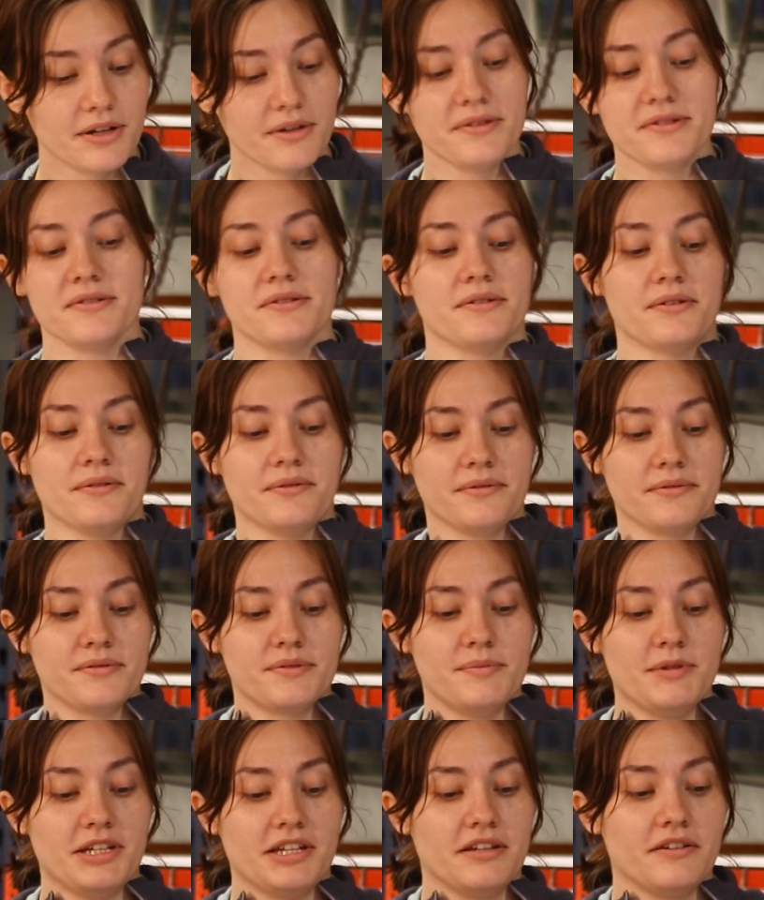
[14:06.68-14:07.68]
we also,
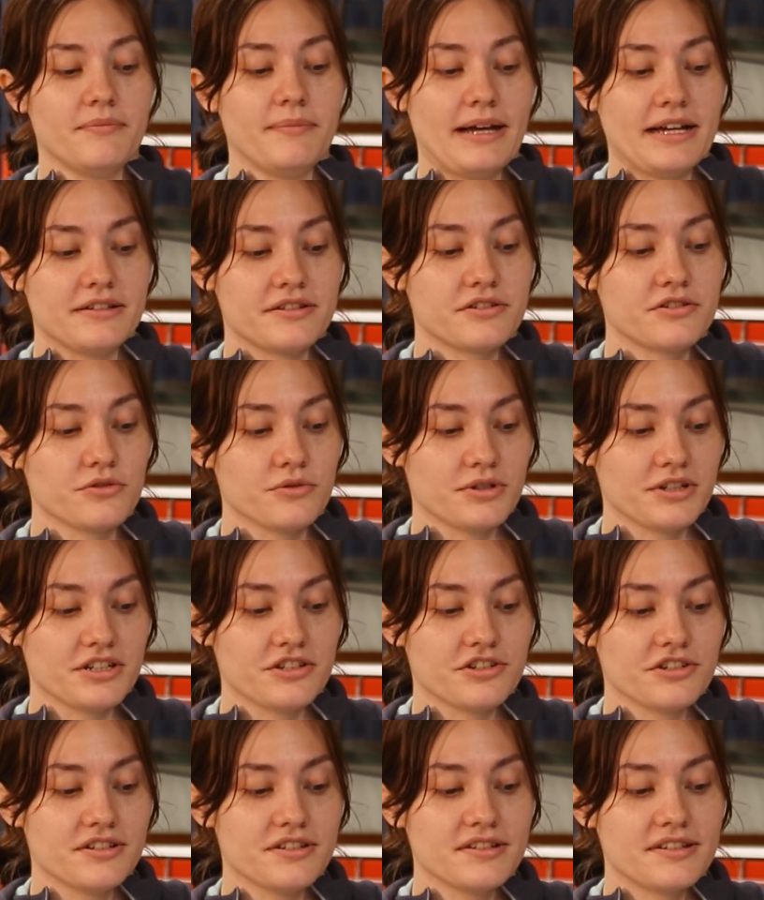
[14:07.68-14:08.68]
speaking of mask
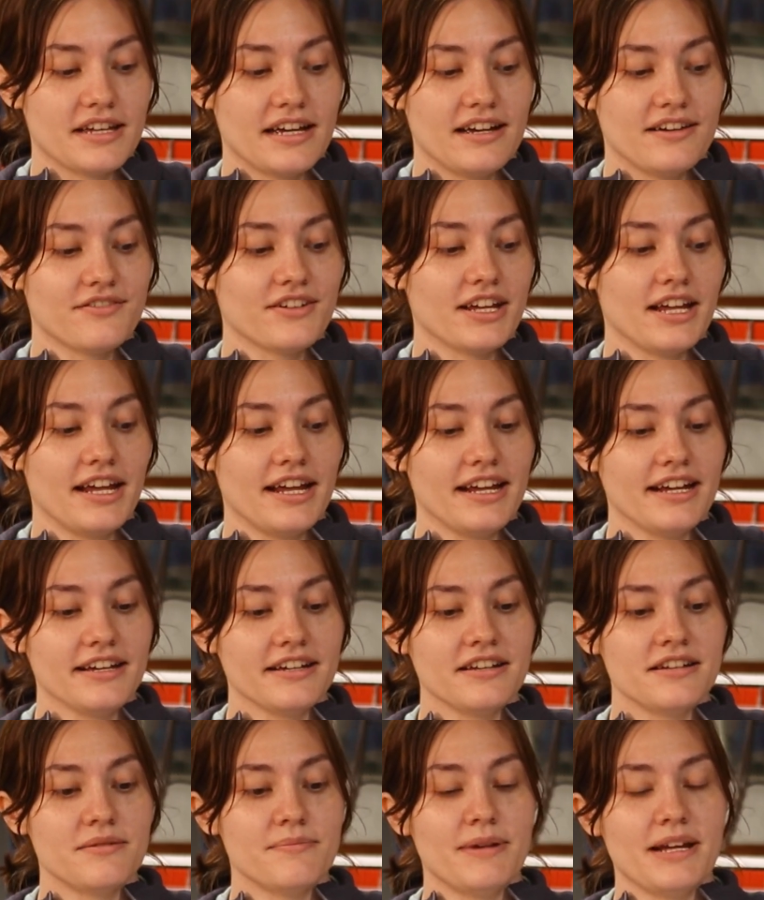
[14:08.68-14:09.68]
shortages, have a
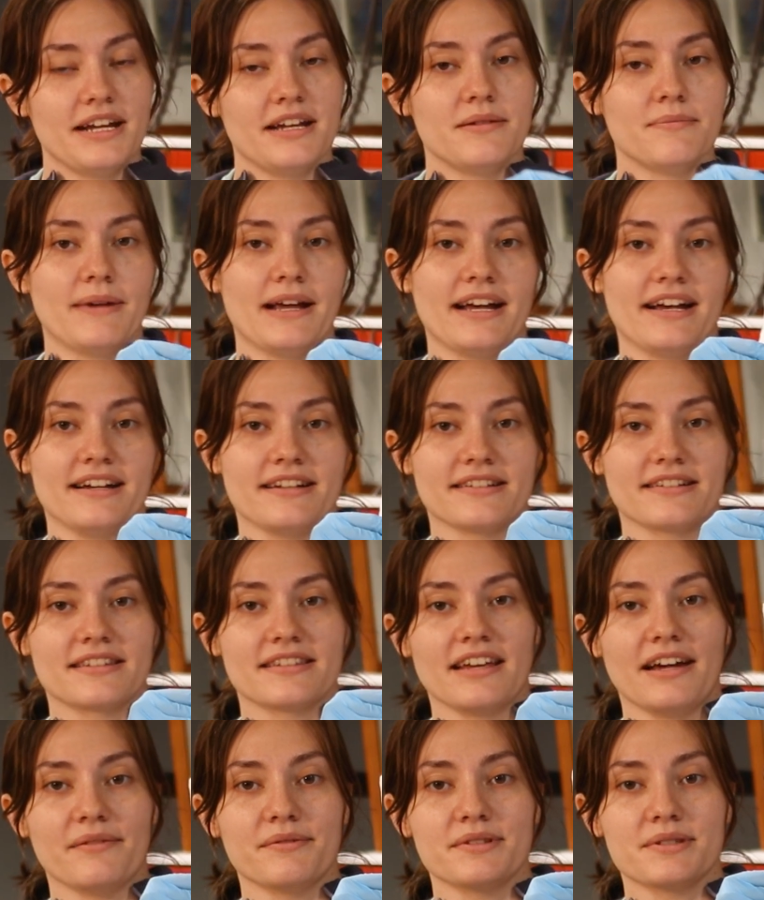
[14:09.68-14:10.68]
handmade
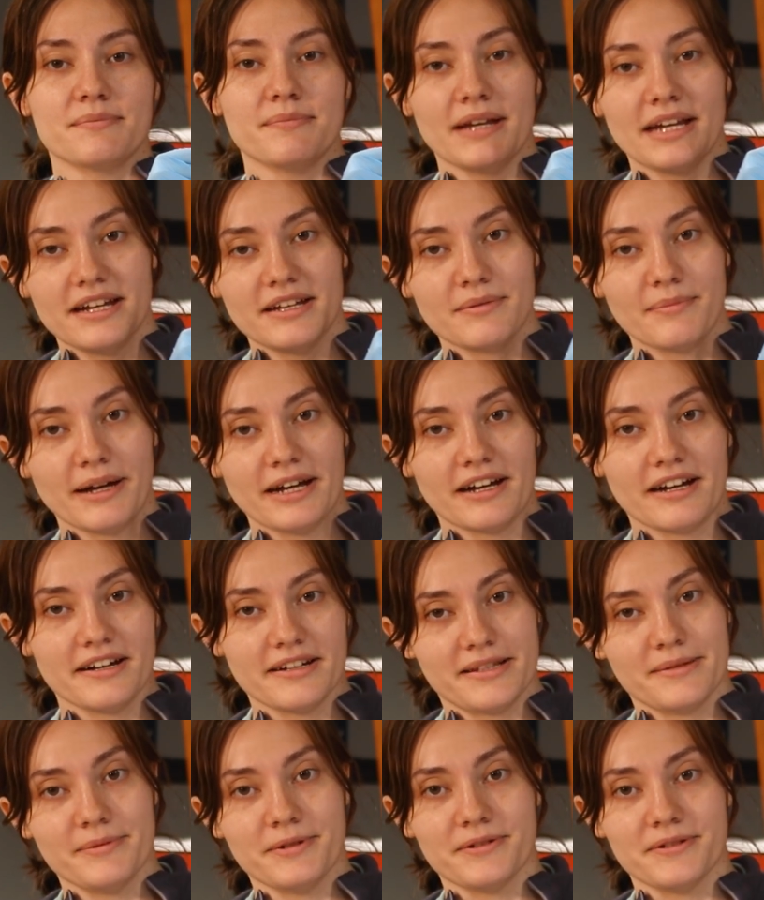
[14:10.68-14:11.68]
mask that was made by
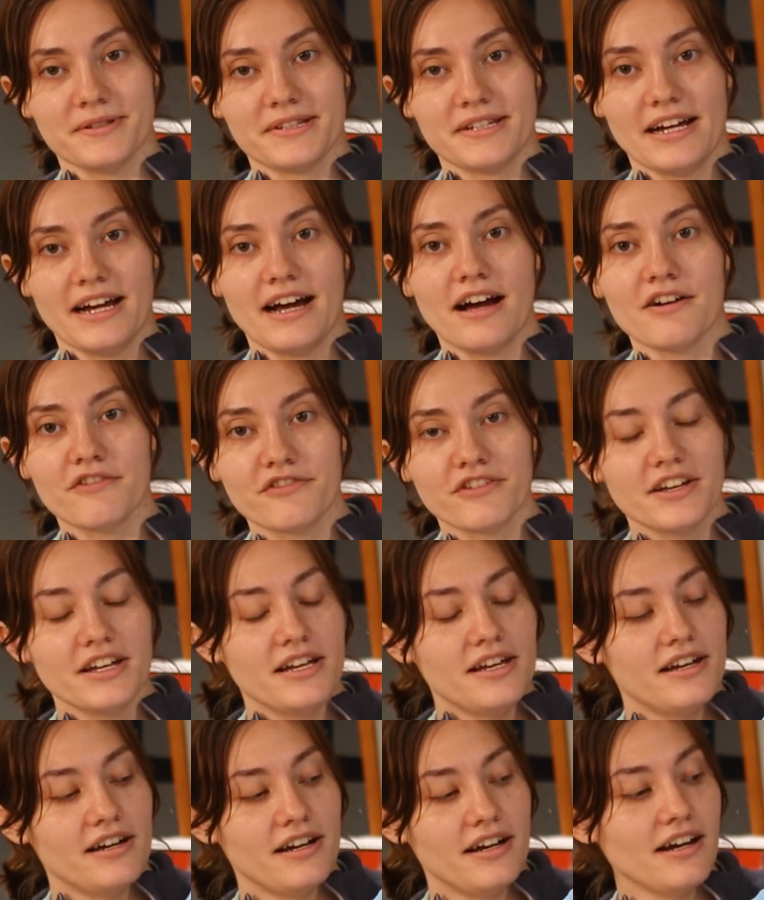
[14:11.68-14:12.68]
hospital staff
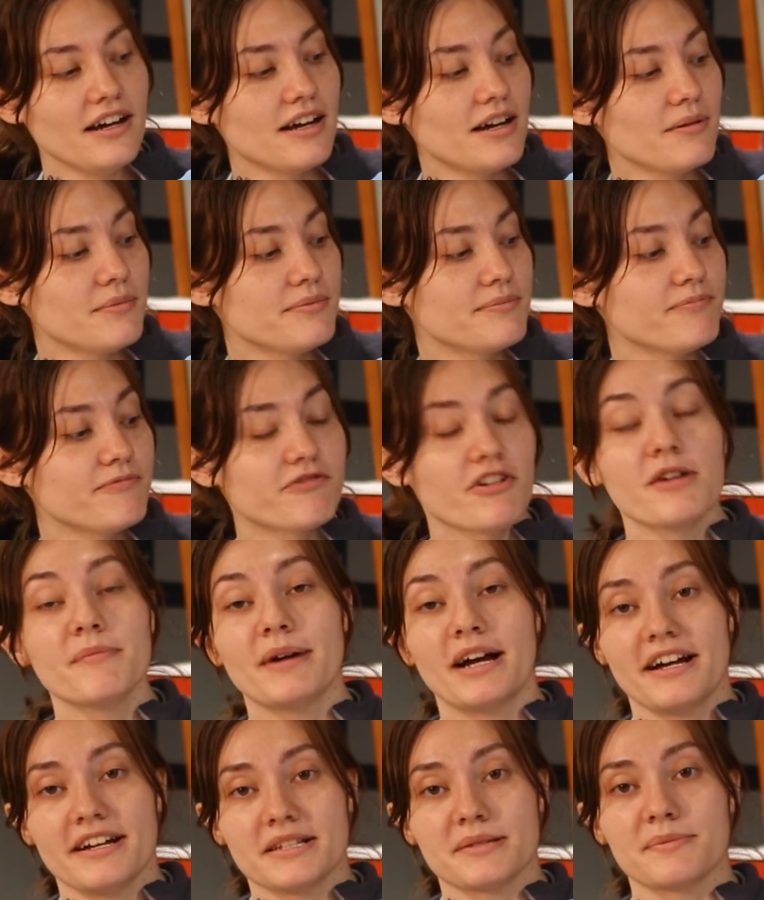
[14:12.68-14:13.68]

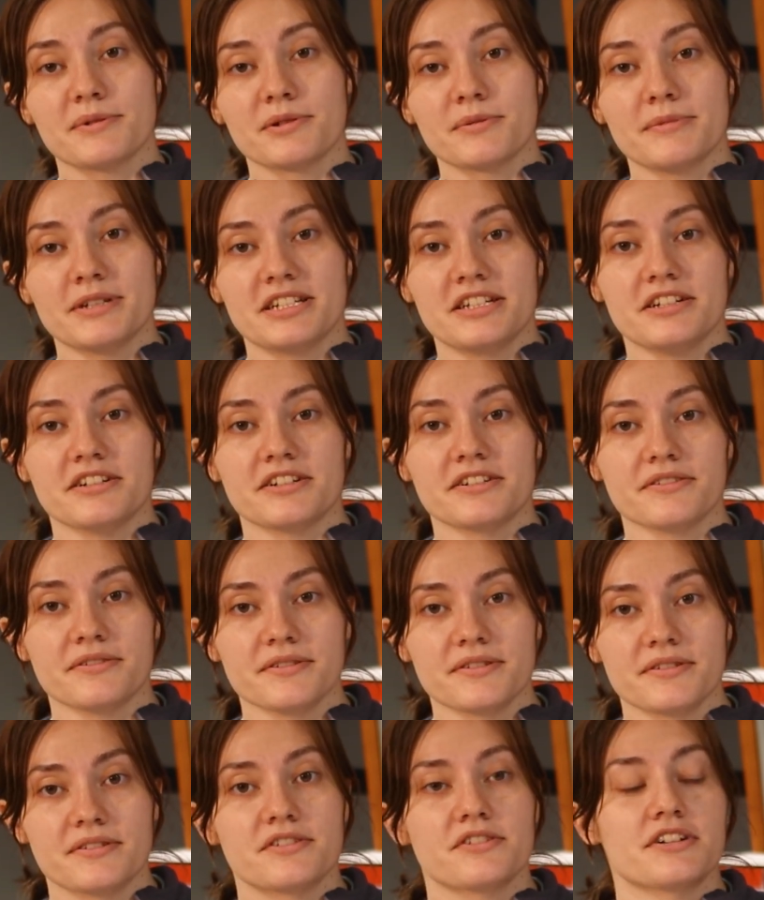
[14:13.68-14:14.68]
from hospital
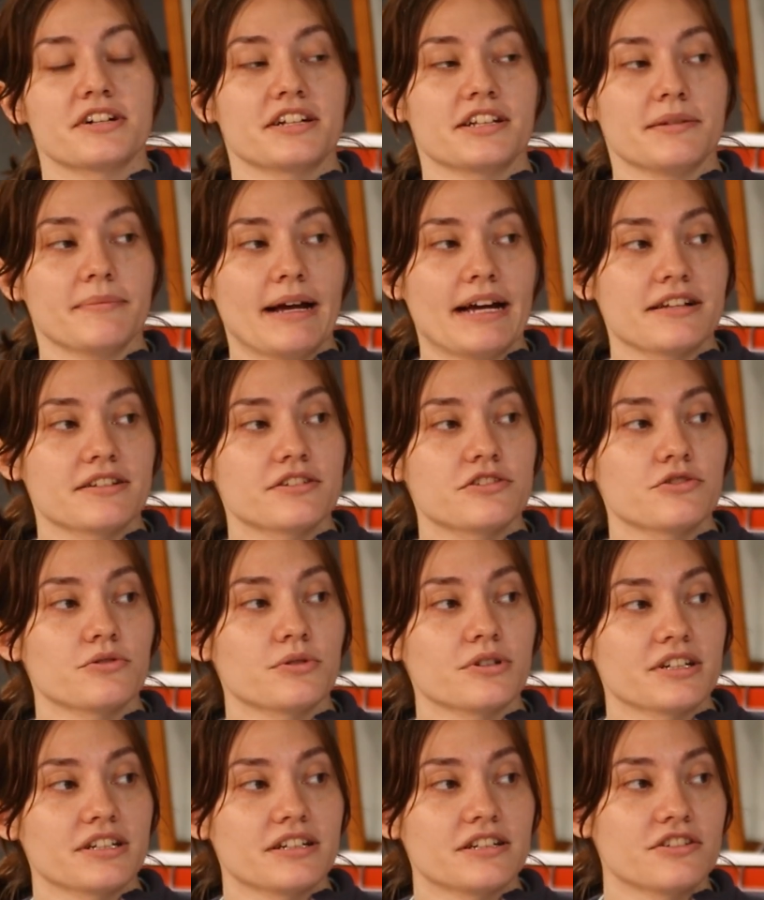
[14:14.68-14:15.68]
materials during the mask
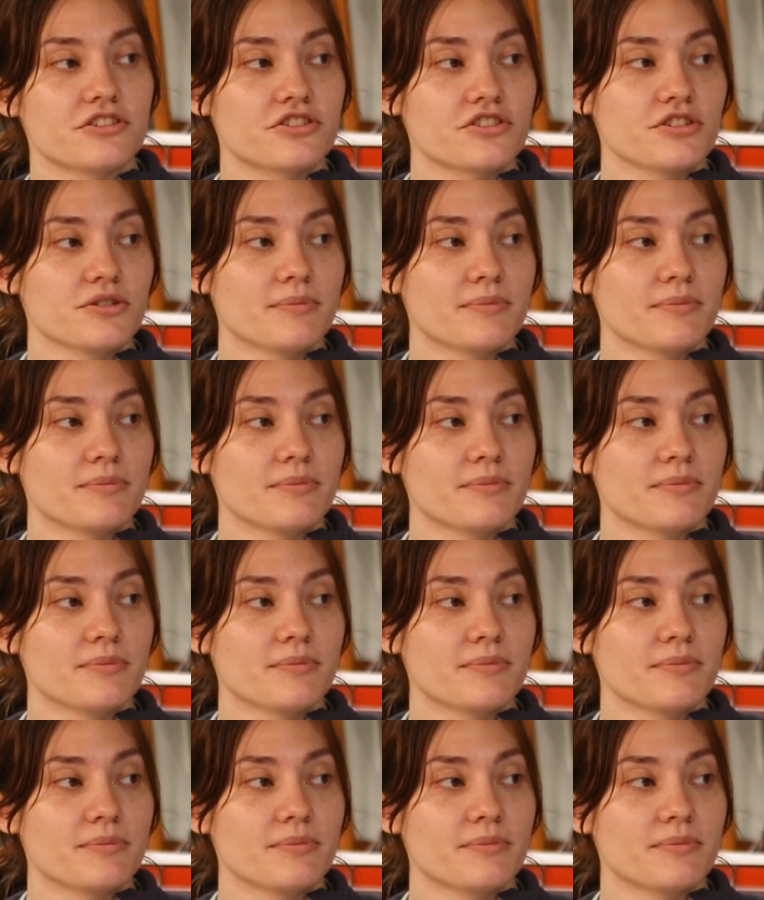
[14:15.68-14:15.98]
shortage.